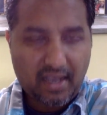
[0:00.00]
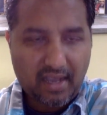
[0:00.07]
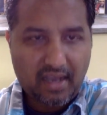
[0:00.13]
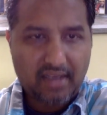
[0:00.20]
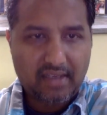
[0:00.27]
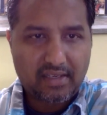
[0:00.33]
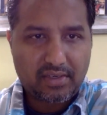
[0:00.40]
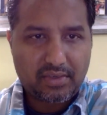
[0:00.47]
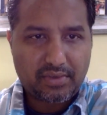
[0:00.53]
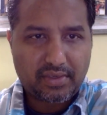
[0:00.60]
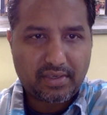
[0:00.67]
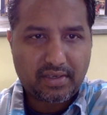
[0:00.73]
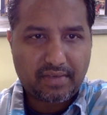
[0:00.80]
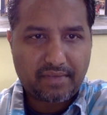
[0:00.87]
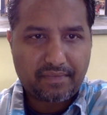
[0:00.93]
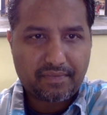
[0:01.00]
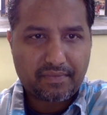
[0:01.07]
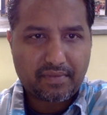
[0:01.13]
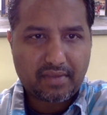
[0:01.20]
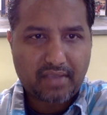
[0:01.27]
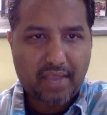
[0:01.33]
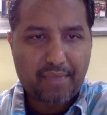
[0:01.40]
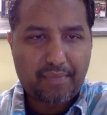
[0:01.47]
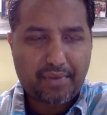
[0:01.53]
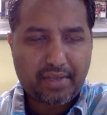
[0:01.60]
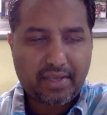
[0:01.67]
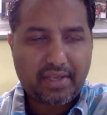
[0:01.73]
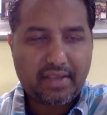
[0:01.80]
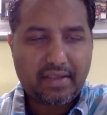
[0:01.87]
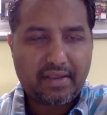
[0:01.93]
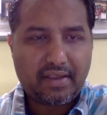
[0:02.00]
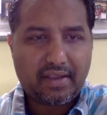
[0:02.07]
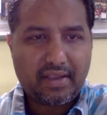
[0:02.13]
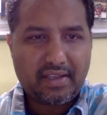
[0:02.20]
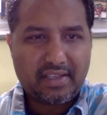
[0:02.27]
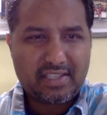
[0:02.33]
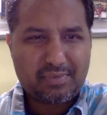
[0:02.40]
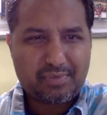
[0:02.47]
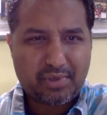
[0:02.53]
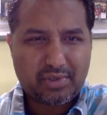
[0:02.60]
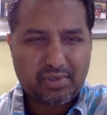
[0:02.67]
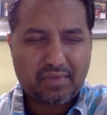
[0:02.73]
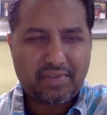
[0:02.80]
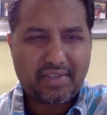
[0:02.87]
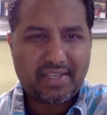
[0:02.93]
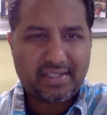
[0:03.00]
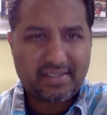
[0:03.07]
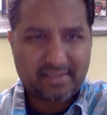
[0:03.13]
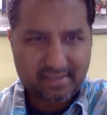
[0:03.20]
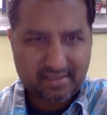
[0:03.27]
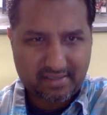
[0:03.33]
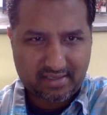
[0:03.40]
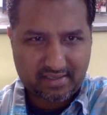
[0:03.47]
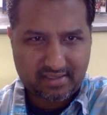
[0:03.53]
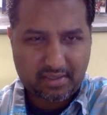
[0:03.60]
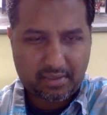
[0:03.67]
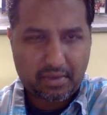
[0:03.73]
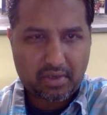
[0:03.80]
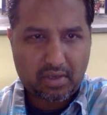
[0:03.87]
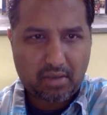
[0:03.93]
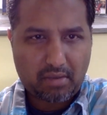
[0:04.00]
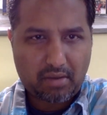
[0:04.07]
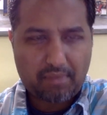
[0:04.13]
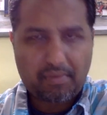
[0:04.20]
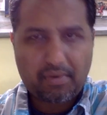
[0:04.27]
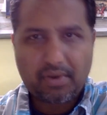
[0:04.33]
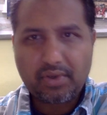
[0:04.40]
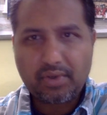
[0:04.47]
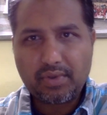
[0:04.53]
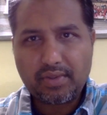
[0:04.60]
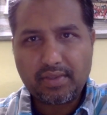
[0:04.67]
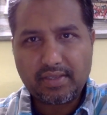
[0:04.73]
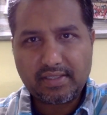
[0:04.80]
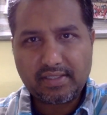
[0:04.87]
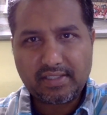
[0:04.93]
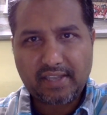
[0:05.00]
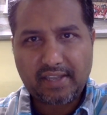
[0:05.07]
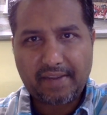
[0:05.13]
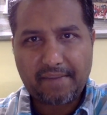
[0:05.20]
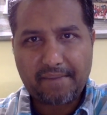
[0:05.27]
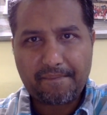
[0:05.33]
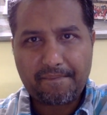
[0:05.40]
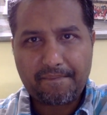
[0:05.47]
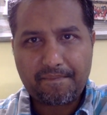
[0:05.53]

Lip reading: Hallelujah. I pray that the spirit of the intercessor will come upon you in this time,